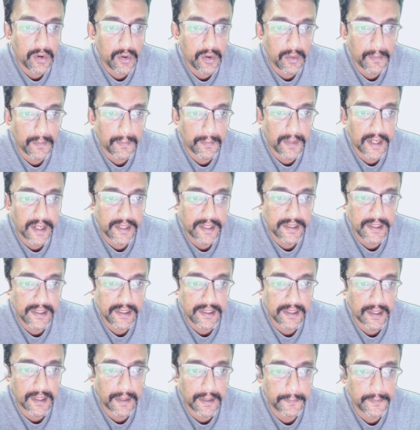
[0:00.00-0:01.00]
marquee
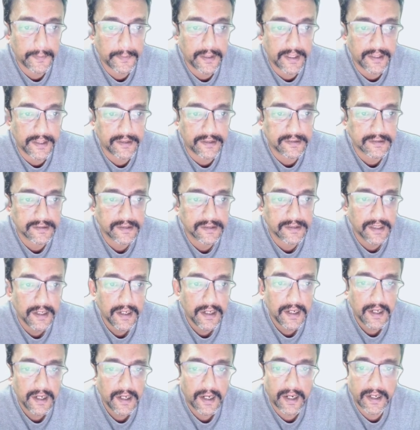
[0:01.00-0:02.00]
upgrades
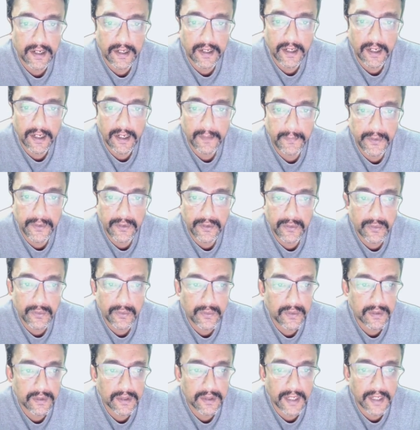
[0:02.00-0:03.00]
and help you
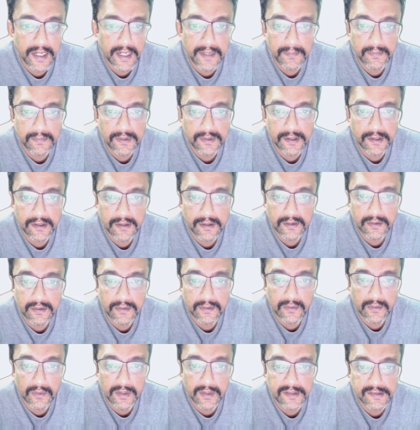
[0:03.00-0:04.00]
climb the
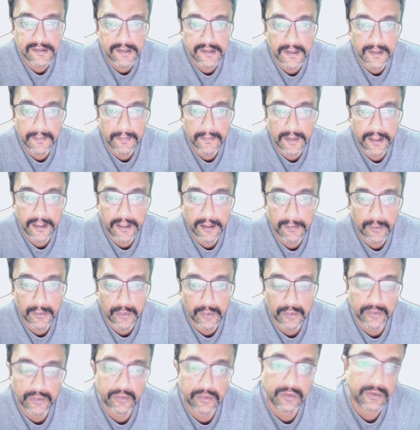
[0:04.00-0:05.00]
Coliseum
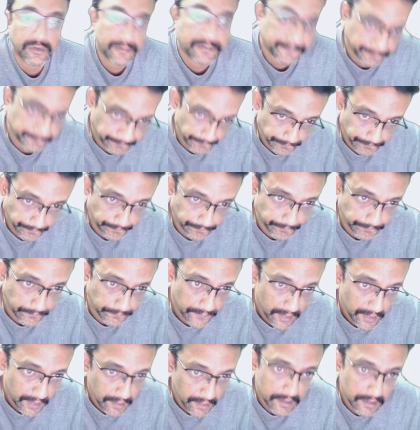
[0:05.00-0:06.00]
leaderboards.
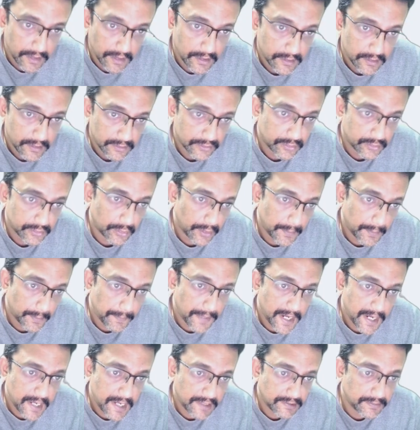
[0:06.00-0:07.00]
So the
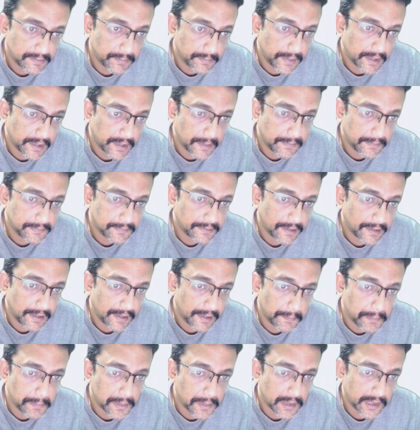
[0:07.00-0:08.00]
pass becomes an
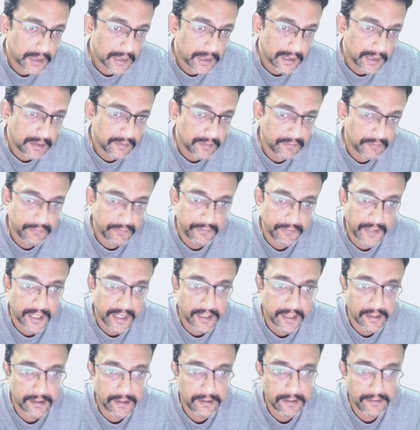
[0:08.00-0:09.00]
important
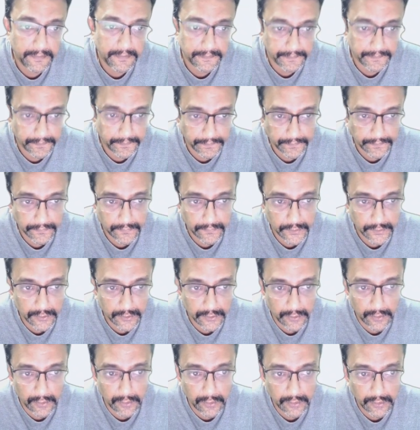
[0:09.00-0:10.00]
factor. So
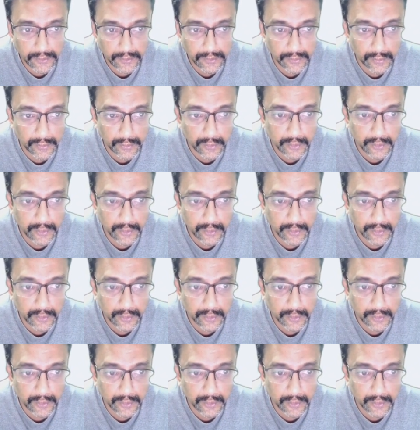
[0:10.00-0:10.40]
those who